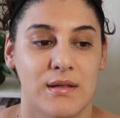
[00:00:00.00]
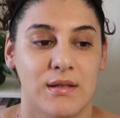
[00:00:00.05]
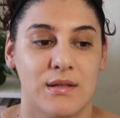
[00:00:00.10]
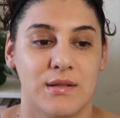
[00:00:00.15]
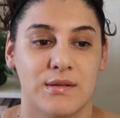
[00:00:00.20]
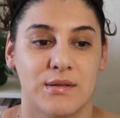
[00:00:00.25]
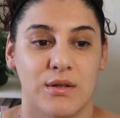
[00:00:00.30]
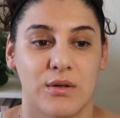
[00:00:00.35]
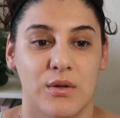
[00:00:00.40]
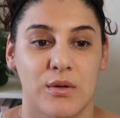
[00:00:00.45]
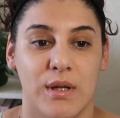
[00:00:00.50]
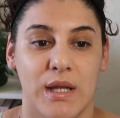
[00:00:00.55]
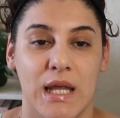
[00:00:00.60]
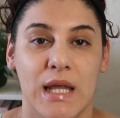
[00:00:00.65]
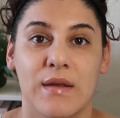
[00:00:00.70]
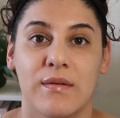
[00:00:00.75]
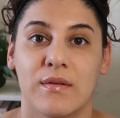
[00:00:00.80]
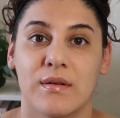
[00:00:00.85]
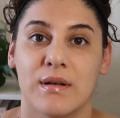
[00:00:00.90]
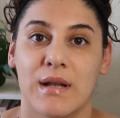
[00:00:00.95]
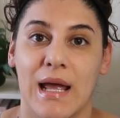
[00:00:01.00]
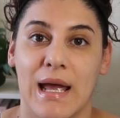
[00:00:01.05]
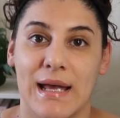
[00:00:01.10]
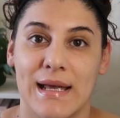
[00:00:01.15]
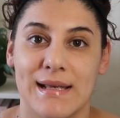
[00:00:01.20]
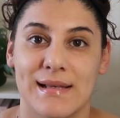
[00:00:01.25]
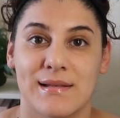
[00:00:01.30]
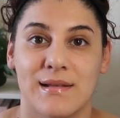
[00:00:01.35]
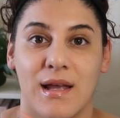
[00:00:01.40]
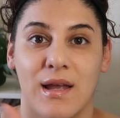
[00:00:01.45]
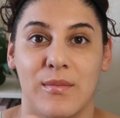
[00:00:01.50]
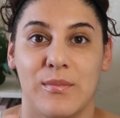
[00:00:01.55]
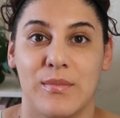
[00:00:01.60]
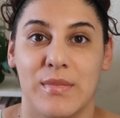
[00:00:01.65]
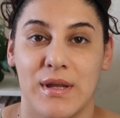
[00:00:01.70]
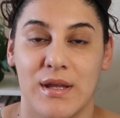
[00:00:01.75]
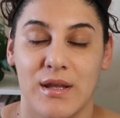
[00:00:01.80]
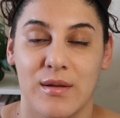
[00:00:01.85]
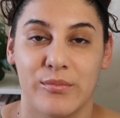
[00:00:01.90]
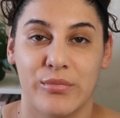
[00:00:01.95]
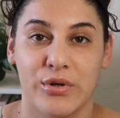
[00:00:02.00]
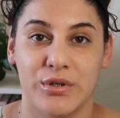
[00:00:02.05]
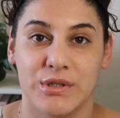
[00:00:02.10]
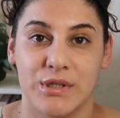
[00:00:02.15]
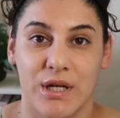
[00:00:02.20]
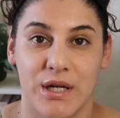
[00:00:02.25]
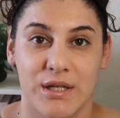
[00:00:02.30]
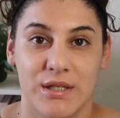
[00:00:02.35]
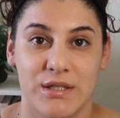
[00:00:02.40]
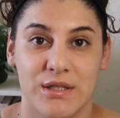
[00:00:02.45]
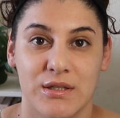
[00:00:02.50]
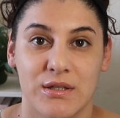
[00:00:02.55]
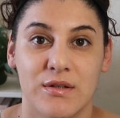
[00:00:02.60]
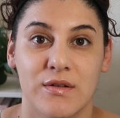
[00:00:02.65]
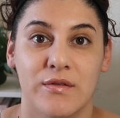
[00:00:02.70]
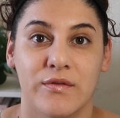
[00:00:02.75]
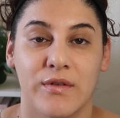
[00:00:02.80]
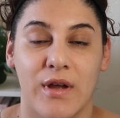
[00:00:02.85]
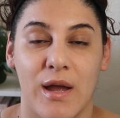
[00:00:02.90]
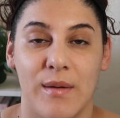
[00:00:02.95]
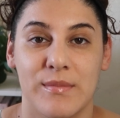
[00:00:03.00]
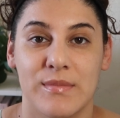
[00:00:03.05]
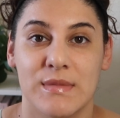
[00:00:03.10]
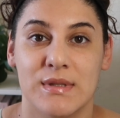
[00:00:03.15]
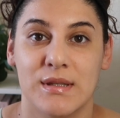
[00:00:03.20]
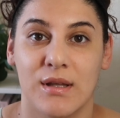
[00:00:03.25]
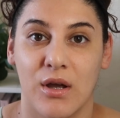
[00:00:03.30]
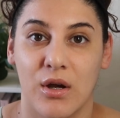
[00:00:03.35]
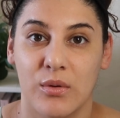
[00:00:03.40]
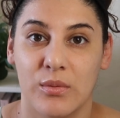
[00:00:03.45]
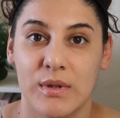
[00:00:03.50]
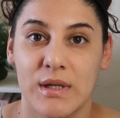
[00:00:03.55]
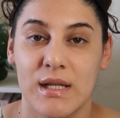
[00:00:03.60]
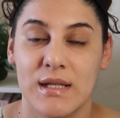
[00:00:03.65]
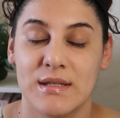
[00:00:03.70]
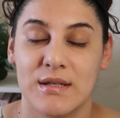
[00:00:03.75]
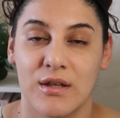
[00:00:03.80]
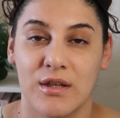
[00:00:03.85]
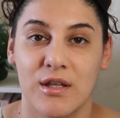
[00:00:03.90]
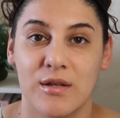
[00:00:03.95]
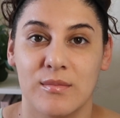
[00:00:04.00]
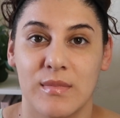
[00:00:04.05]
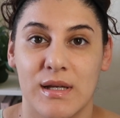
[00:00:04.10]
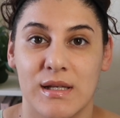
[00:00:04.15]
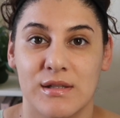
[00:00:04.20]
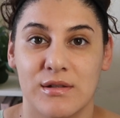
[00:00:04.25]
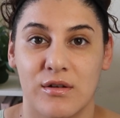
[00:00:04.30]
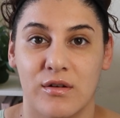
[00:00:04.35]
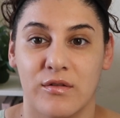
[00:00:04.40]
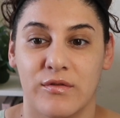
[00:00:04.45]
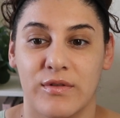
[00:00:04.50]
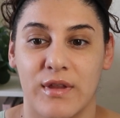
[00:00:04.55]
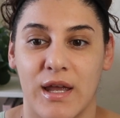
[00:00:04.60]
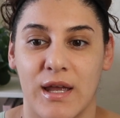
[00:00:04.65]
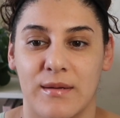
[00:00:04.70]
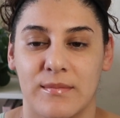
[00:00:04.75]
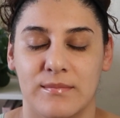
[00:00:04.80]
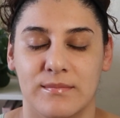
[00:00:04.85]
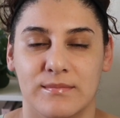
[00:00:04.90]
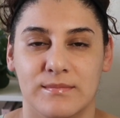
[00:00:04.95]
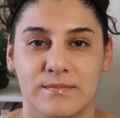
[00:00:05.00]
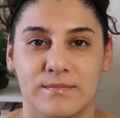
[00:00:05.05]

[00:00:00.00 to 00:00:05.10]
So even as I'm being productive, I'm already telling myself that